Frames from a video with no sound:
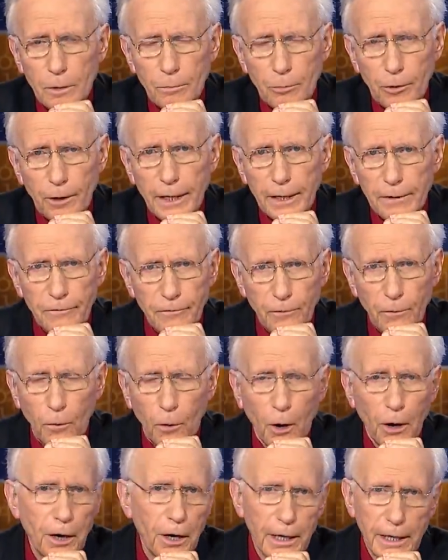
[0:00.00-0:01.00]
to pray
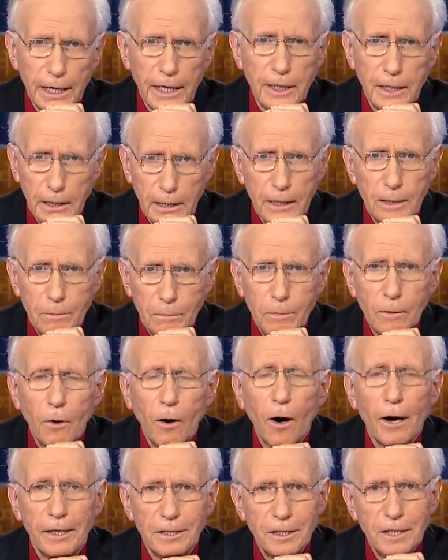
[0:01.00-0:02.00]
for an
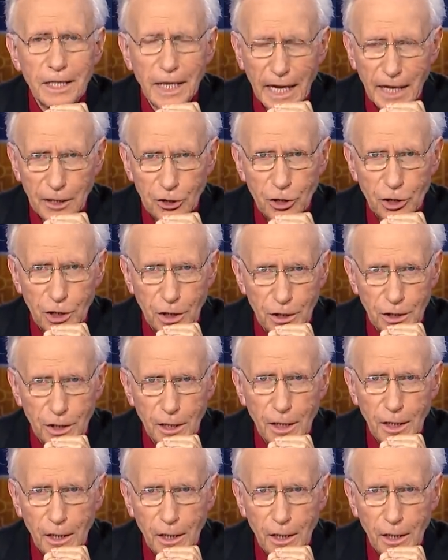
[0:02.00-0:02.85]
impartation